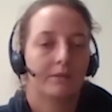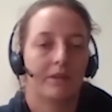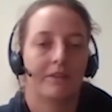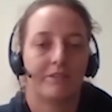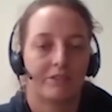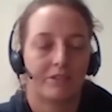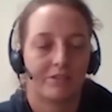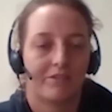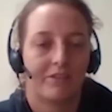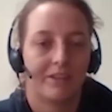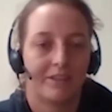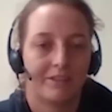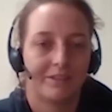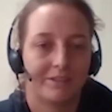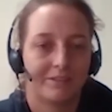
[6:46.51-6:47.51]
have to just find
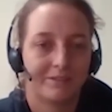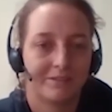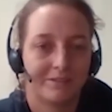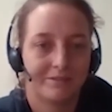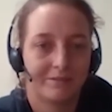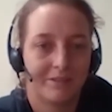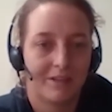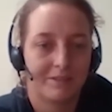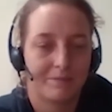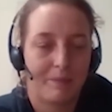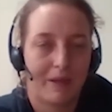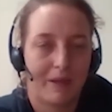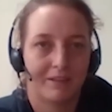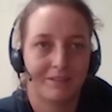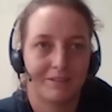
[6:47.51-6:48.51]
a nice
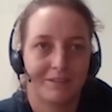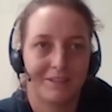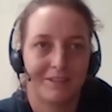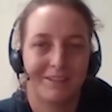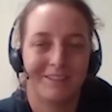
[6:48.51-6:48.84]
balance.